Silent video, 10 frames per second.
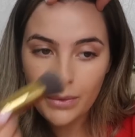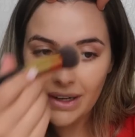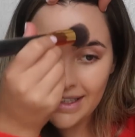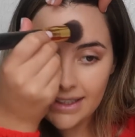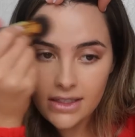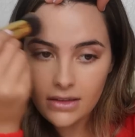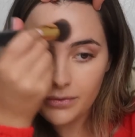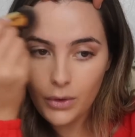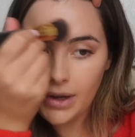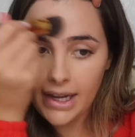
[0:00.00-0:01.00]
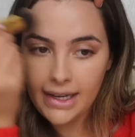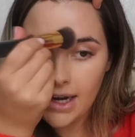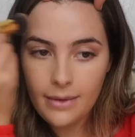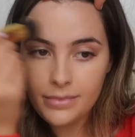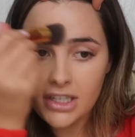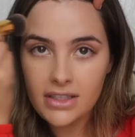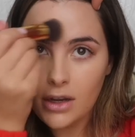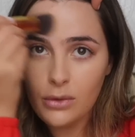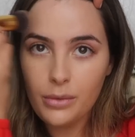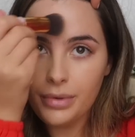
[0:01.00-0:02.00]
So when I get to the forehead, I'm
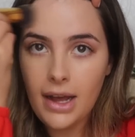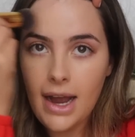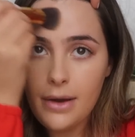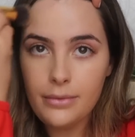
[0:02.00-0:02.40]
just going to apply